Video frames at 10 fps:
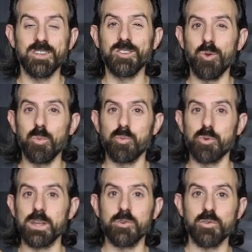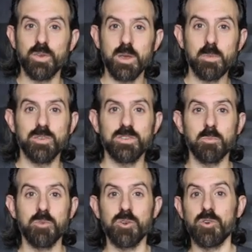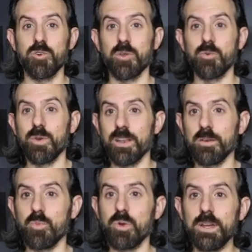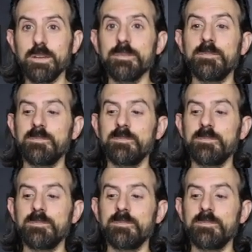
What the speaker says: adult breeder females, some that are already ready to breed,